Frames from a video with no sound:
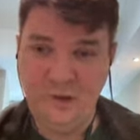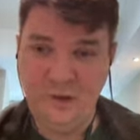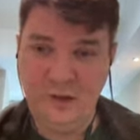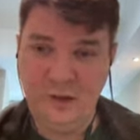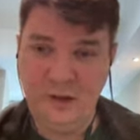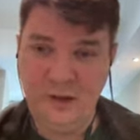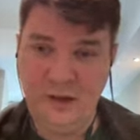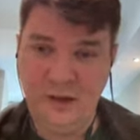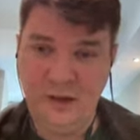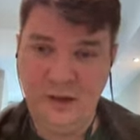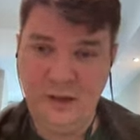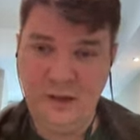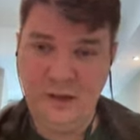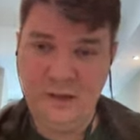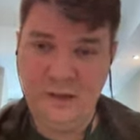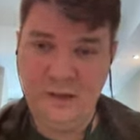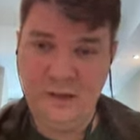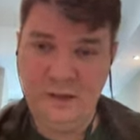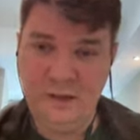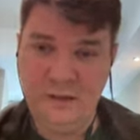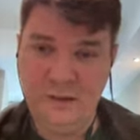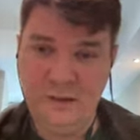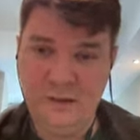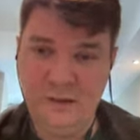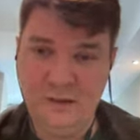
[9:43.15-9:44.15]

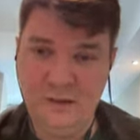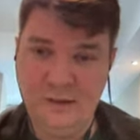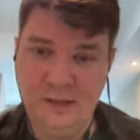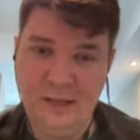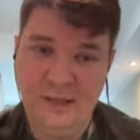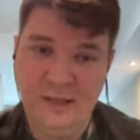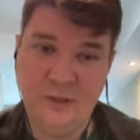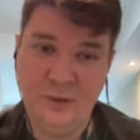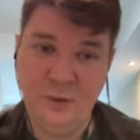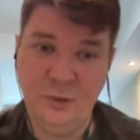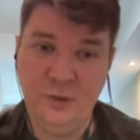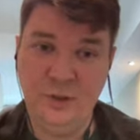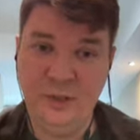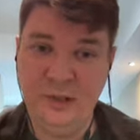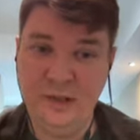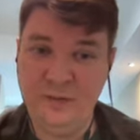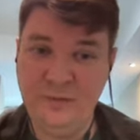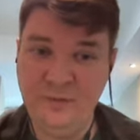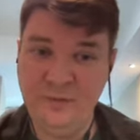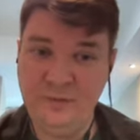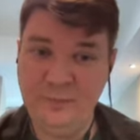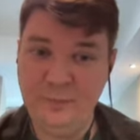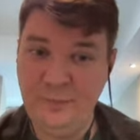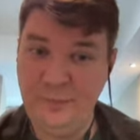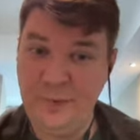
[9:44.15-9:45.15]
And that's good
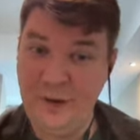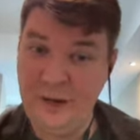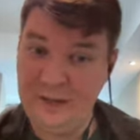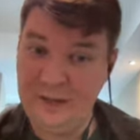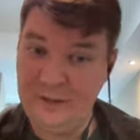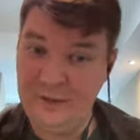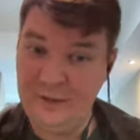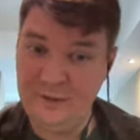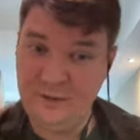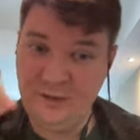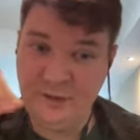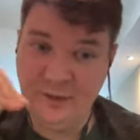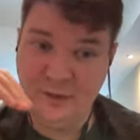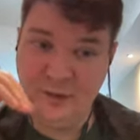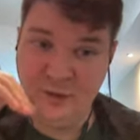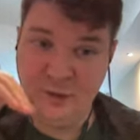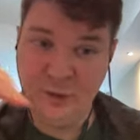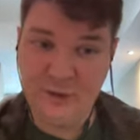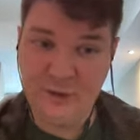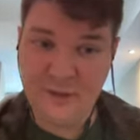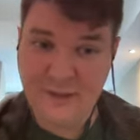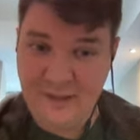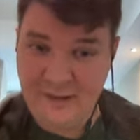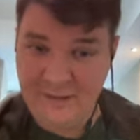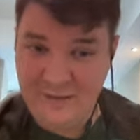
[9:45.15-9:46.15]
enough, better than
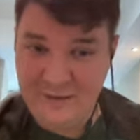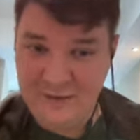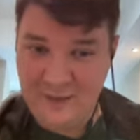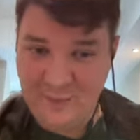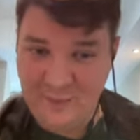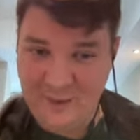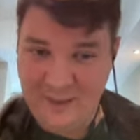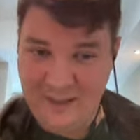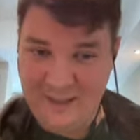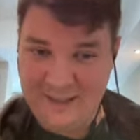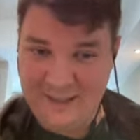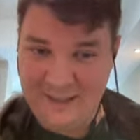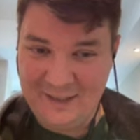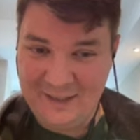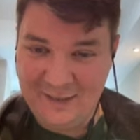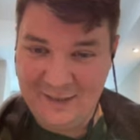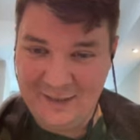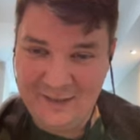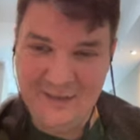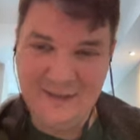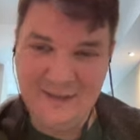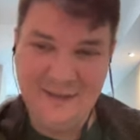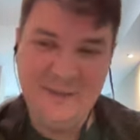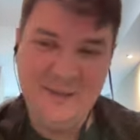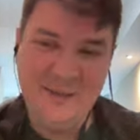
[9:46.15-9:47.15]
not having a plan at
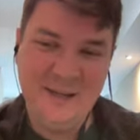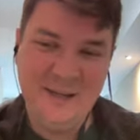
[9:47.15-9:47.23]
all.